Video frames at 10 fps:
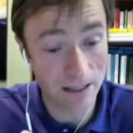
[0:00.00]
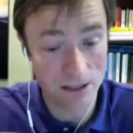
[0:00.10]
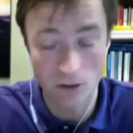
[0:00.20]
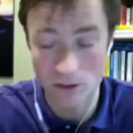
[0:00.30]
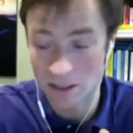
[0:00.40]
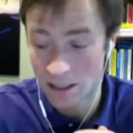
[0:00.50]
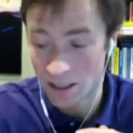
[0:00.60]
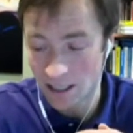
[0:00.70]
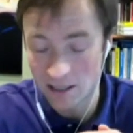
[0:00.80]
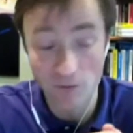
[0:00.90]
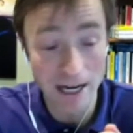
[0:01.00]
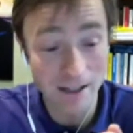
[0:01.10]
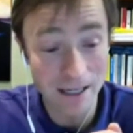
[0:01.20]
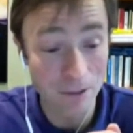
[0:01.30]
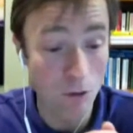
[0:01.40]
So it's
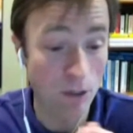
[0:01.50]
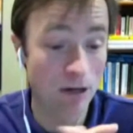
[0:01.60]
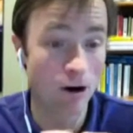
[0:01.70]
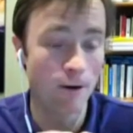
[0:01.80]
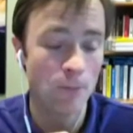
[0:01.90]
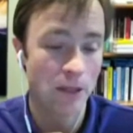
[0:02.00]
violating what we call